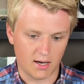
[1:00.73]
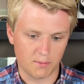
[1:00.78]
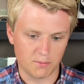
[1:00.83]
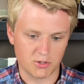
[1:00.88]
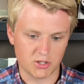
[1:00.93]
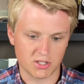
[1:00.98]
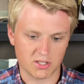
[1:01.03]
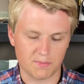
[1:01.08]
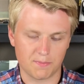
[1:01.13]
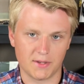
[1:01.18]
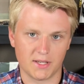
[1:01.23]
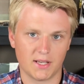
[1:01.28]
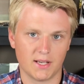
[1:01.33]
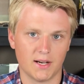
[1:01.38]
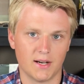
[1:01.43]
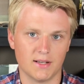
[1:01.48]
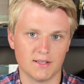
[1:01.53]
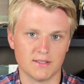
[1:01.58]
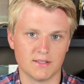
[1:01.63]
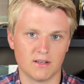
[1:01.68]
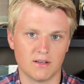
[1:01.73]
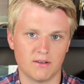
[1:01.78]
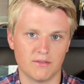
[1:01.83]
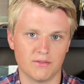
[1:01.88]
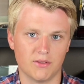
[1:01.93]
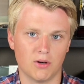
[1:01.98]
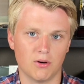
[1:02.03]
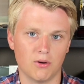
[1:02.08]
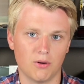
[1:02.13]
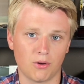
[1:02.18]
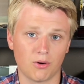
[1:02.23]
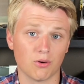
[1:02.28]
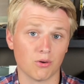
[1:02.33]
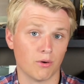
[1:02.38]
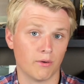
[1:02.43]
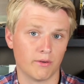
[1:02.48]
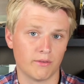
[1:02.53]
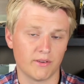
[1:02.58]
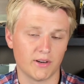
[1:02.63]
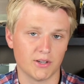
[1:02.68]
Just because of the whole
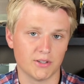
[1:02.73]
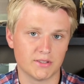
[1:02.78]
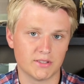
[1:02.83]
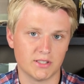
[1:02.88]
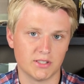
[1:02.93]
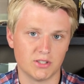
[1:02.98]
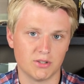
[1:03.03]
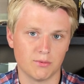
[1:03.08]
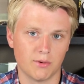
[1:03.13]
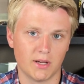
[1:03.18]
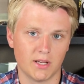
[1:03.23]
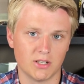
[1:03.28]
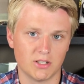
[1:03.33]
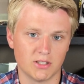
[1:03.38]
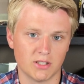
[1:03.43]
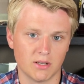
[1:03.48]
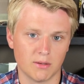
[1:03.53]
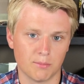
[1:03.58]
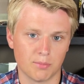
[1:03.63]
coronavirus situation,